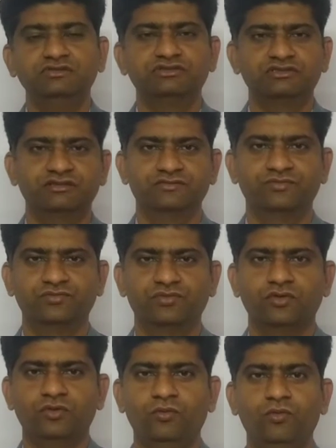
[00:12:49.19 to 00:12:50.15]

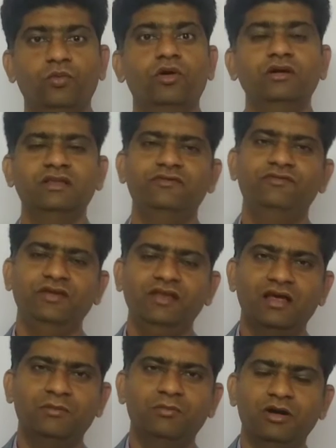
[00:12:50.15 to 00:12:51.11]
intuition. What
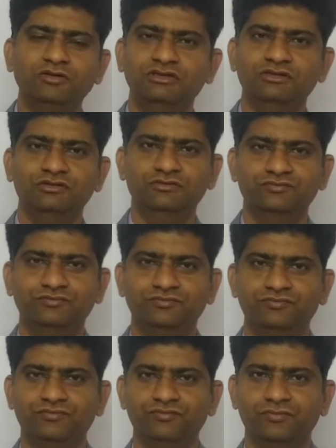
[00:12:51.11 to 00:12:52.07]
they feel about
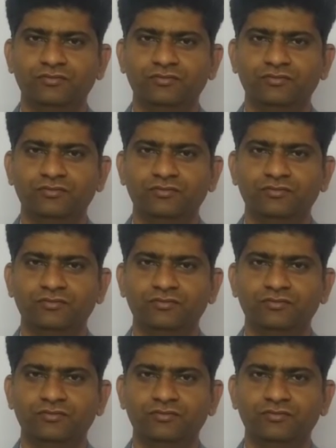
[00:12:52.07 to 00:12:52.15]
you.